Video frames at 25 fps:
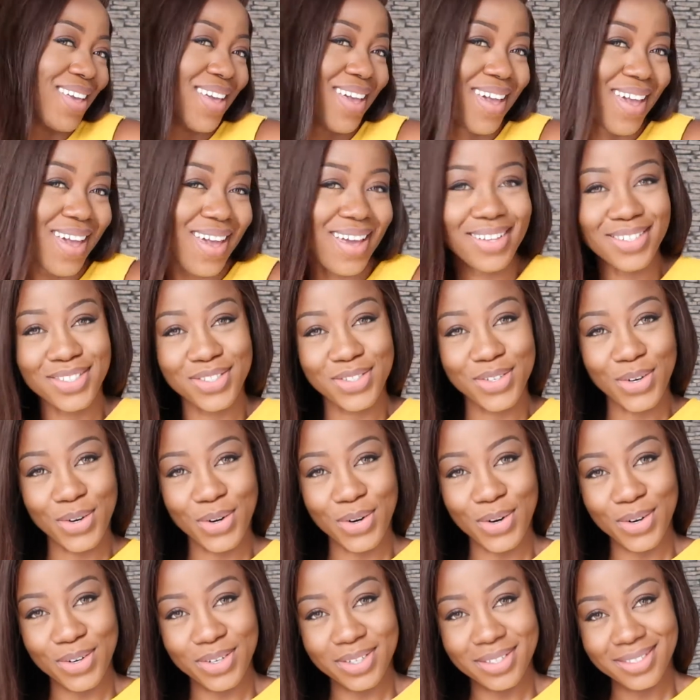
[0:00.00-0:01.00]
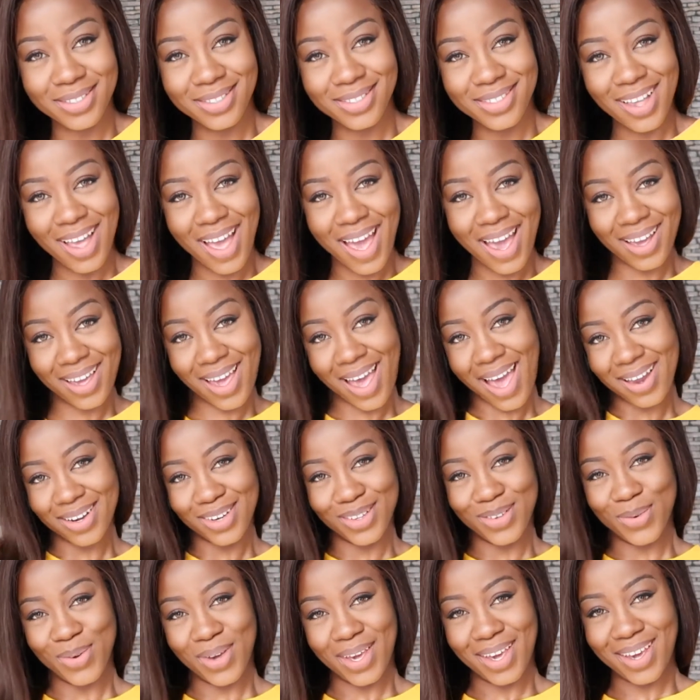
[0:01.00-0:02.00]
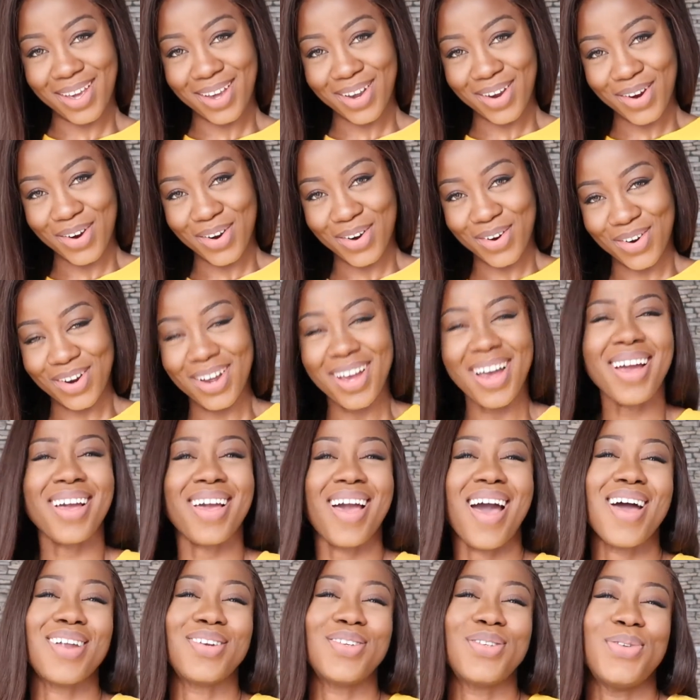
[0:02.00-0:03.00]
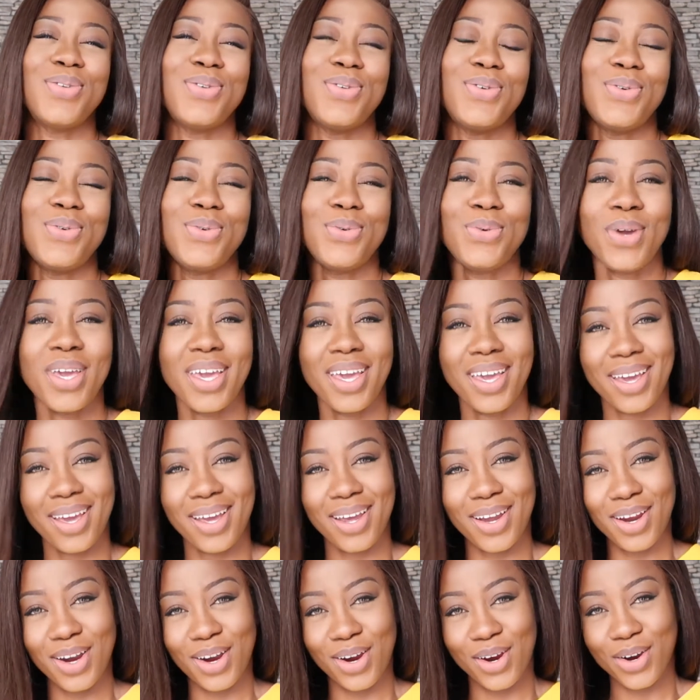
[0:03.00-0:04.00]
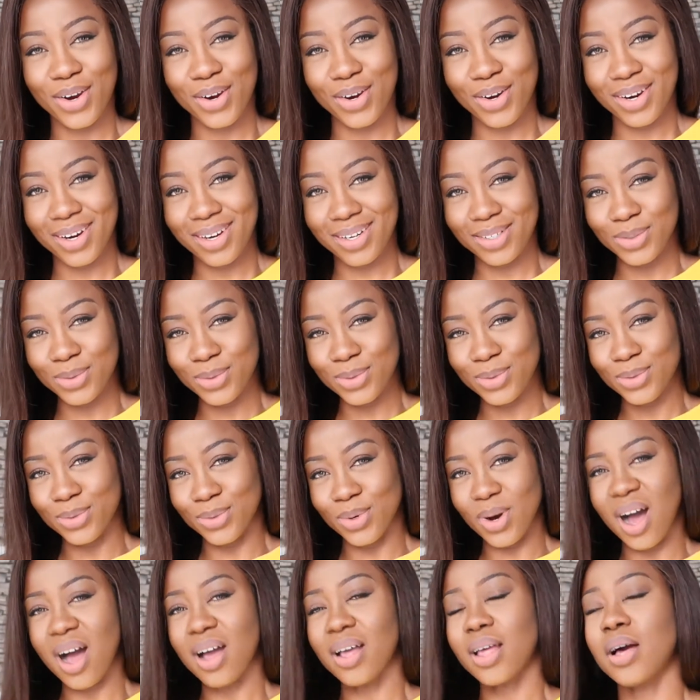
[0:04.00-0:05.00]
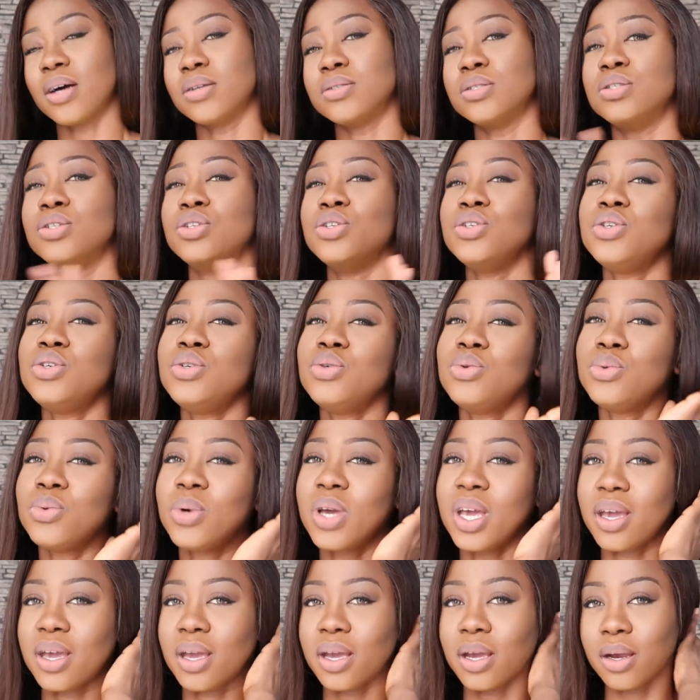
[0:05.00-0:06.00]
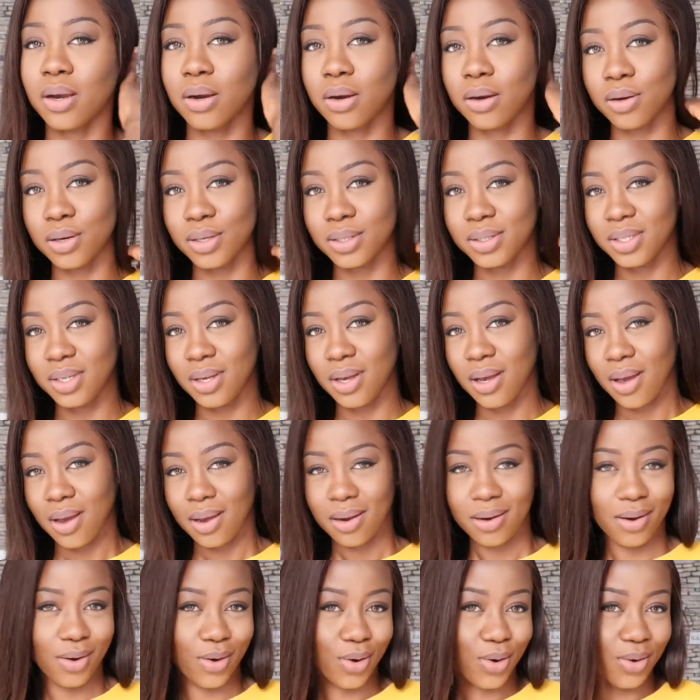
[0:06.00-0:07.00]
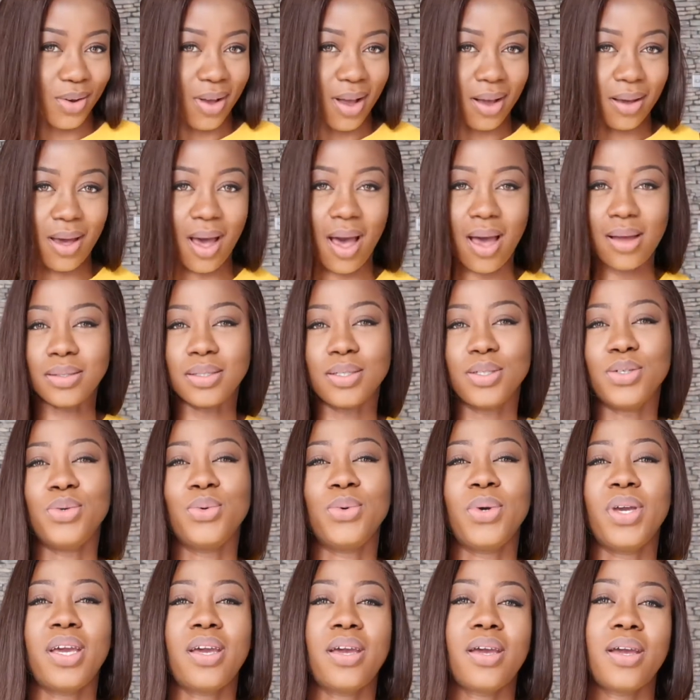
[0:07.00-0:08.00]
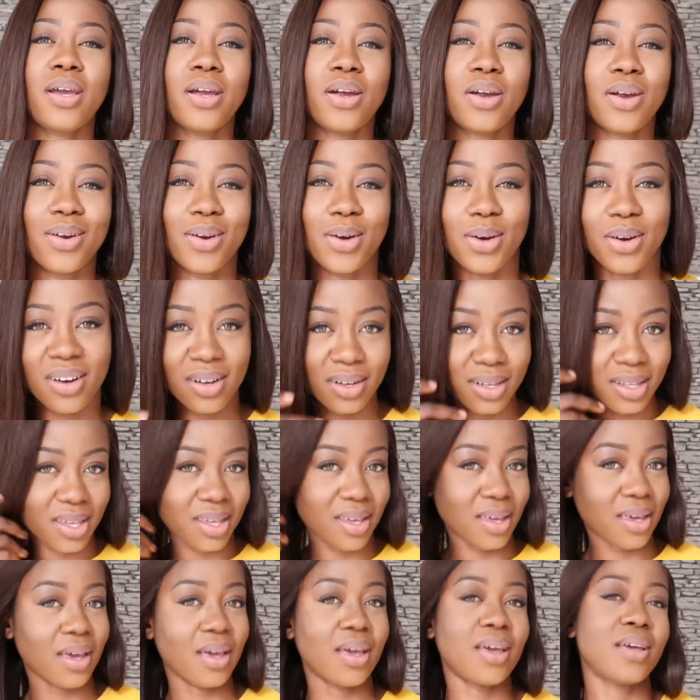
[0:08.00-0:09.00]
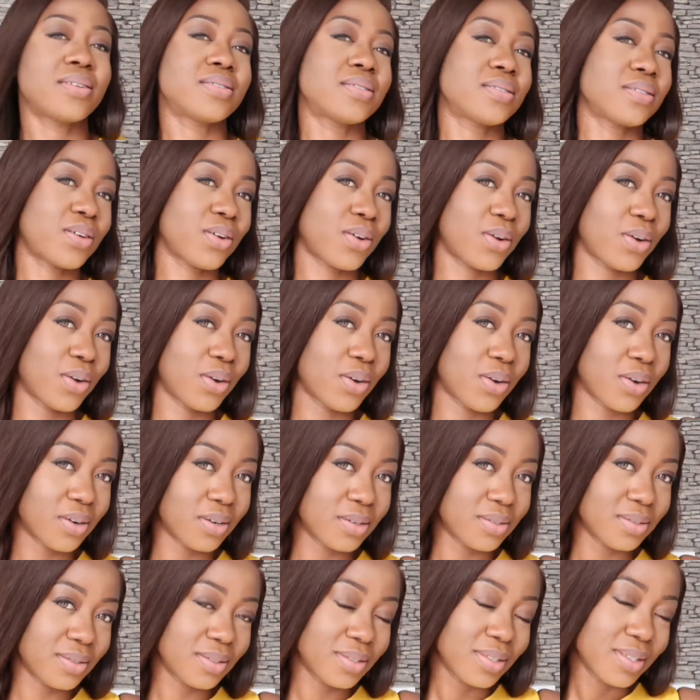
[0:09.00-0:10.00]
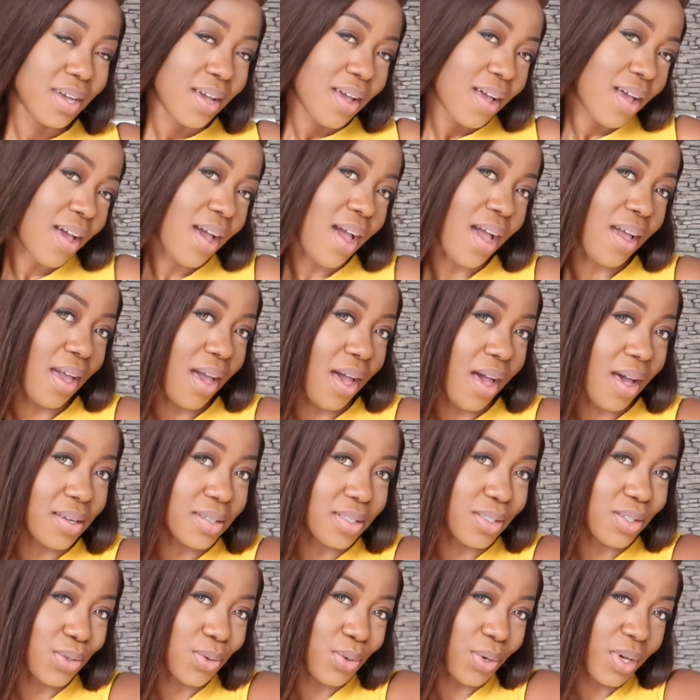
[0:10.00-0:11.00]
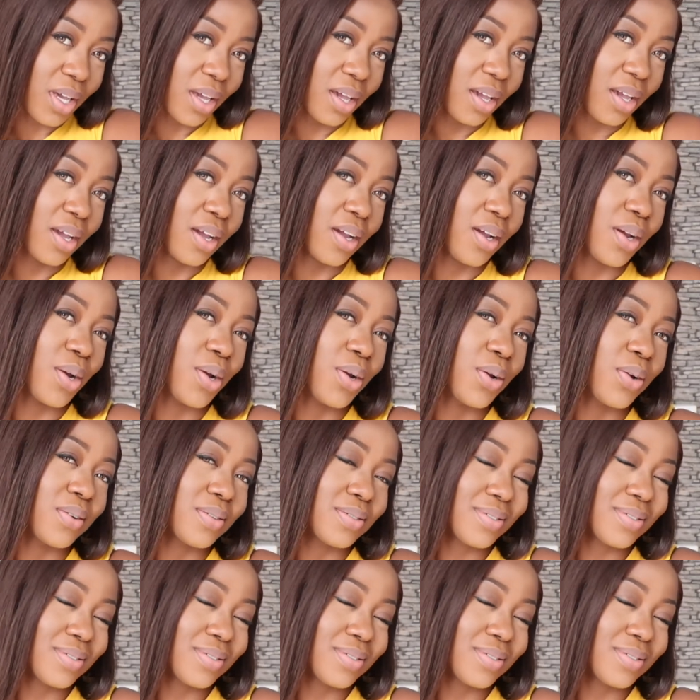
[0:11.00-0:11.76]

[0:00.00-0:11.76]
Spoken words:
yes, girl. I got new hair. I got new hair. Ooh, I got new hair. Girl, I got new hair. Yes, girl. I got new hair.